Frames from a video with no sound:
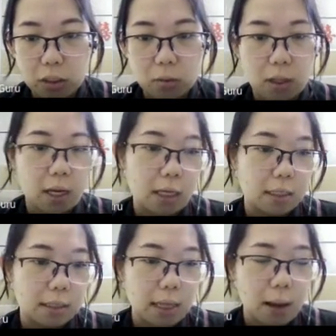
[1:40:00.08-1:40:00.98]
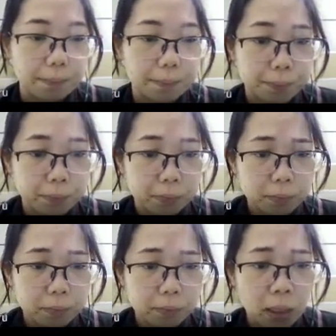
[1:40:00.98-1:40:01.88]
one I can accept.
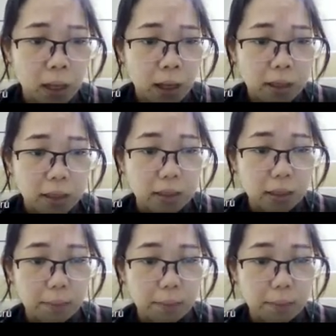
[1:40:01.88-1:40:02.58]
The